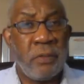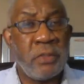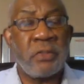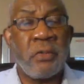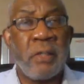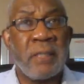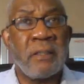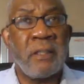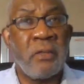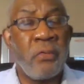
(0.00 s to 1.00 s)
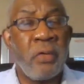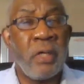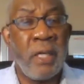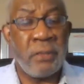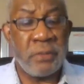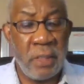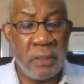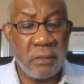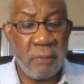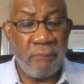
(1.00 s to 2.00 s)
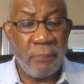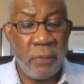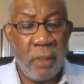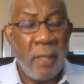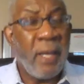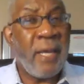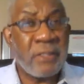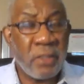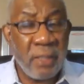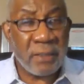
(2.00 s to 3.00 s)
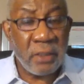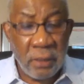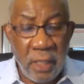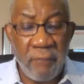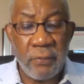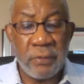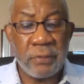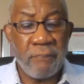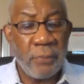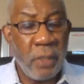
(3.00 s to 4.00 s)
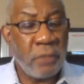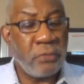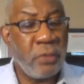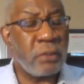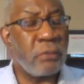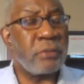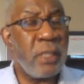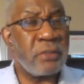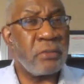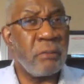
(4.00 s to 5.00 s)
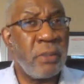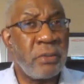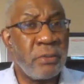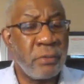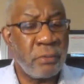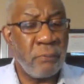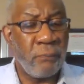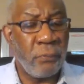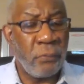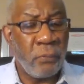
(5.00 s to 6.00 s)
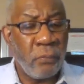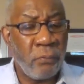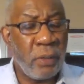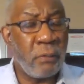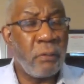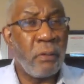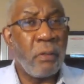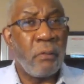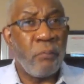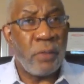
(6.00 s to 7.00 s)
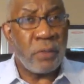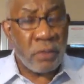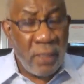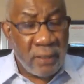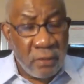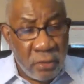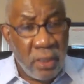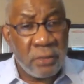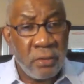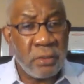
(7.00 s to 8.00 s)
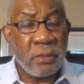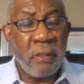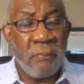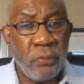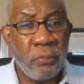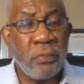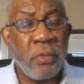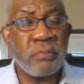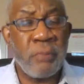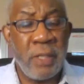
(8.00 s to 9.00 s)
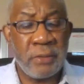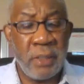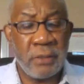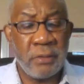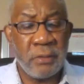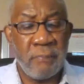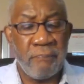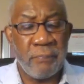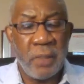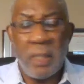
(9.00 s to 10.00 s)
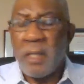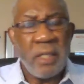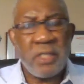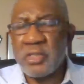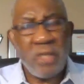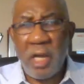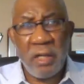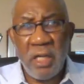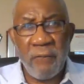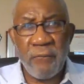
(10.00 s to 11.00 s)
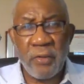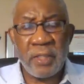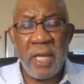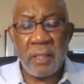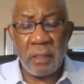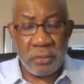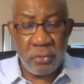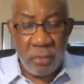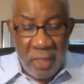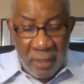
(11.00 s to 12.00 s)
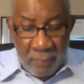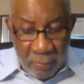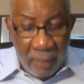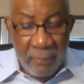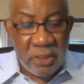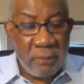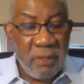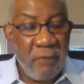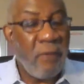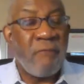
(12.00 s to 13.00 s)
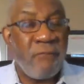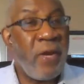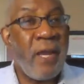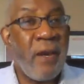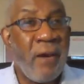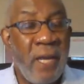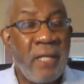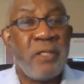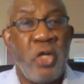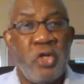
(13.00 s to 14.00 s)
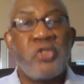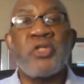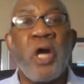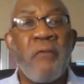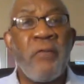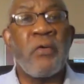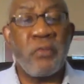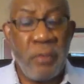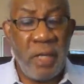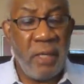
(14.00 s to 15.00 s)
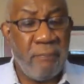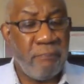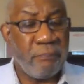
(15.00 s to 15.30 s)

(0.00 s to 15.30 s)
Judges are elected in 39 states, and selecting governors and judicial selection commissions. when we select judges through those processes. It's not enough for a candidate to promise to be fair and tough on crime.